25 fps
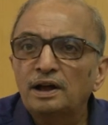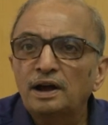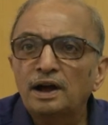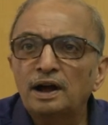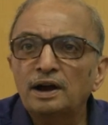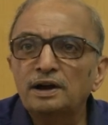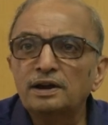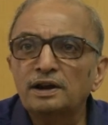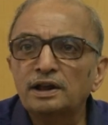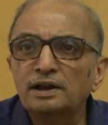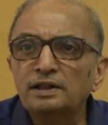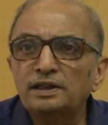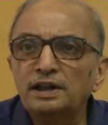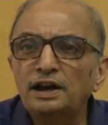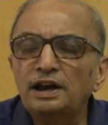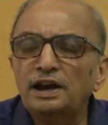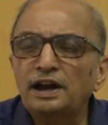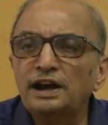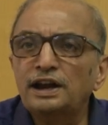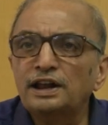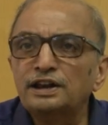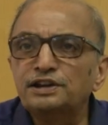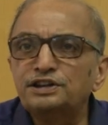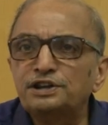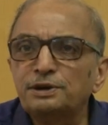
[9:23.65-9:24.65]
Under the
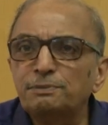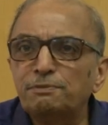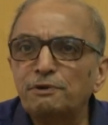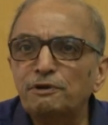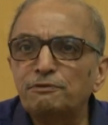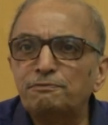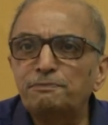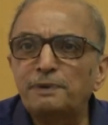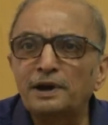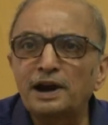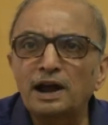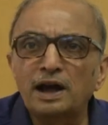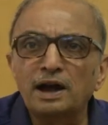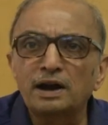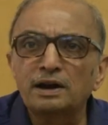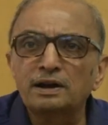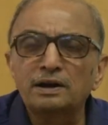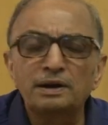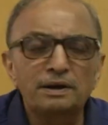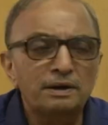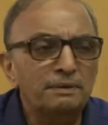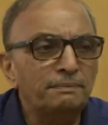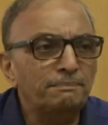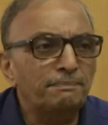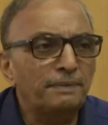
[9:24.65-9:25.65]
leadership of Parag,
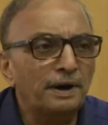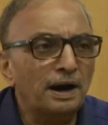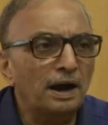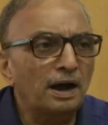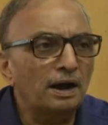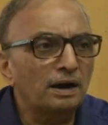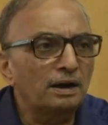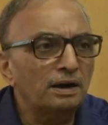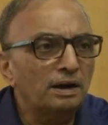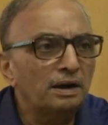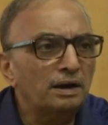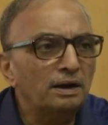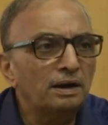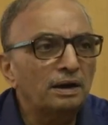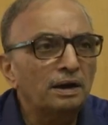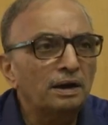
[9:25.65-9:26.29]
Parag,